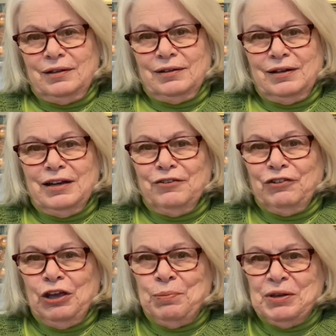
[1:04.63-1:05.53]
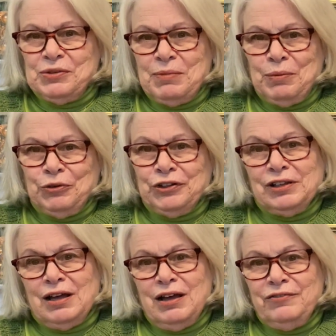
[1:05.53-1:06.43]
kind of keep his memory
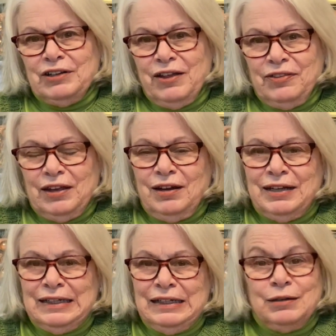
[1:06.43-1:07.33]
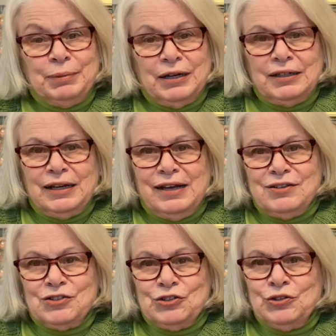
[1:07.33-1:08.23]
alive, not that I need a
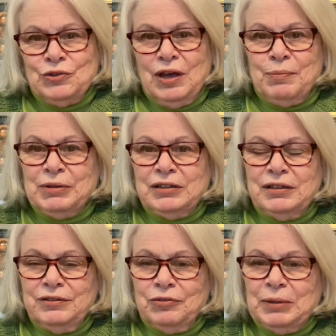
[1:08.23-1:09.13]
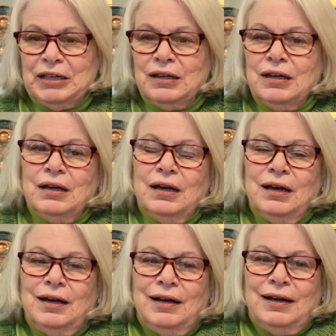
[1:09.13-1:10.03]
podcast to do that, believe me.
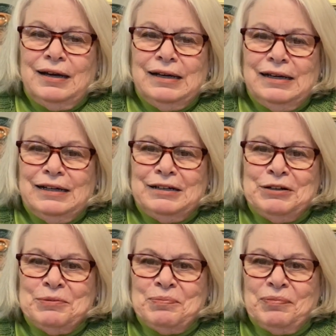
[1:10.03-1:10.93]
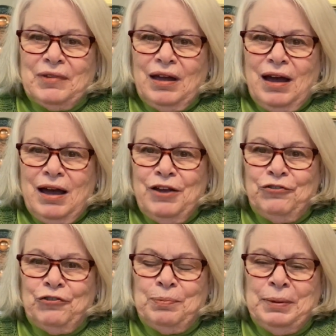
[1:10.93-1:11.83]
I've
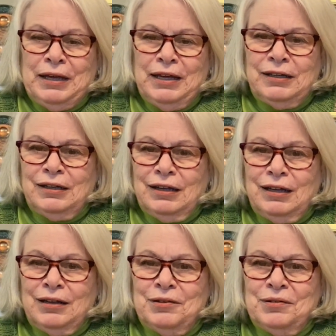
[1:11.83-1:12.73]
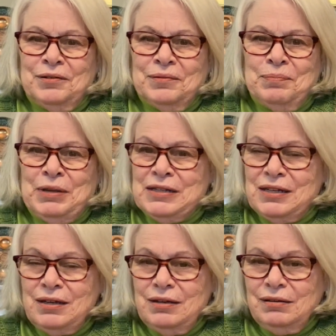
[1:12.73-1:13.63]
been
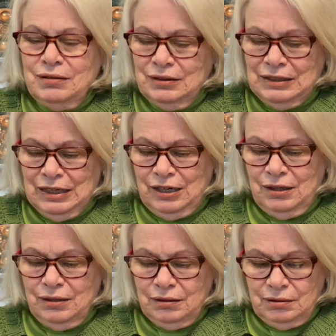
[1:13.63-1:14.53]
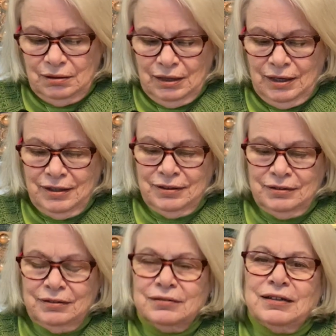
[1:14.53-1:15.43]
busy knitting,
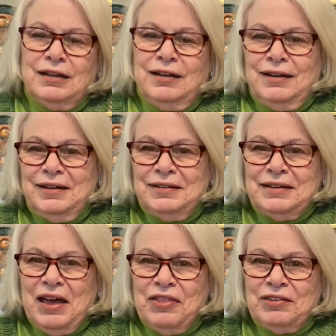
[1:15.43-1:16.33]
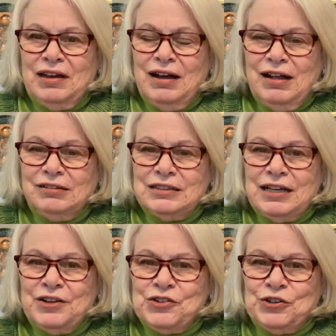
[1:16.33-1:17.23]
and now that the
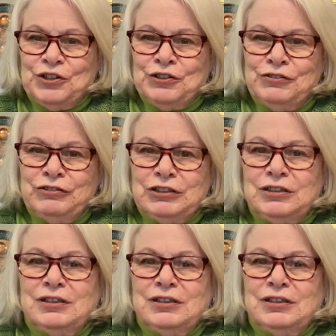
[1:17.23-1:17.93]
holidays are over,